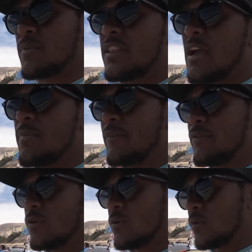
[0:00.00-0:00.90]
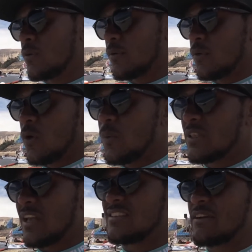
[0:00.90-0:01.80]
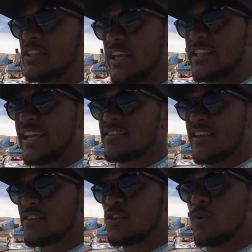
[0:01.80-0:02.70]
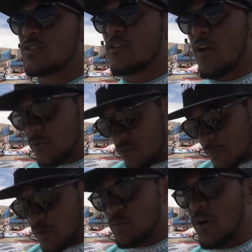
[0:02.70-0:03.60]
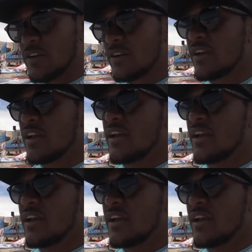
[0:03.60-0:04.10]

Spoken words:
type. If you go with like 7.886, you want something smaller.